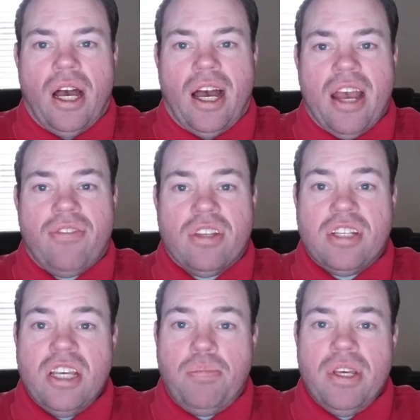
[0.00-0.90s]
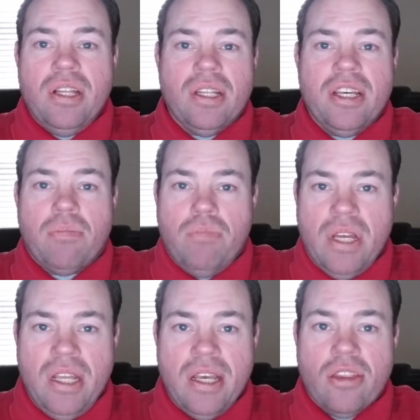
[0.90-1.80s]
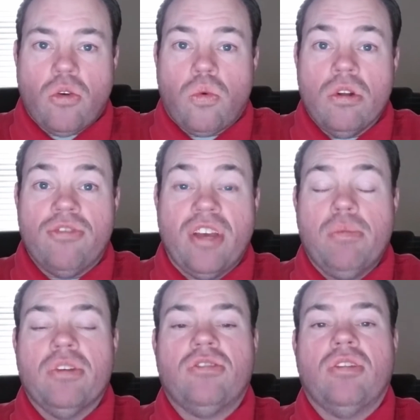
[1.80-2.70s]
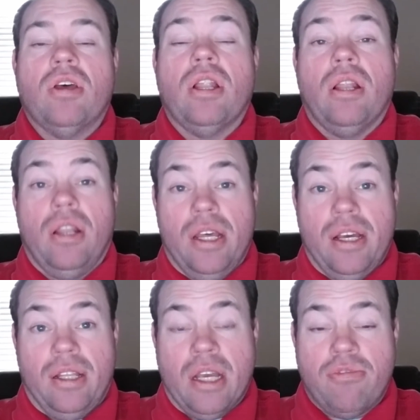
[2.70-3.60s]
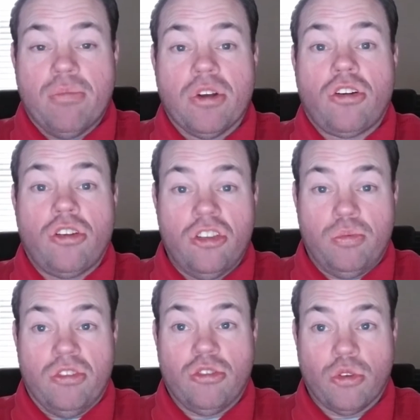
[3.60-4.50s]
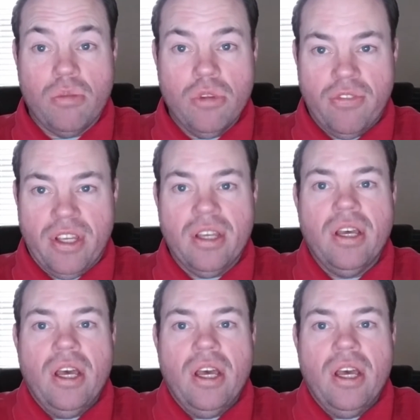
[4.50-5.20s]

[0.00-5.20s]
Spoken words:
I have the TP-Link Mini and the world famous leg lamp from A Christmas Story movie.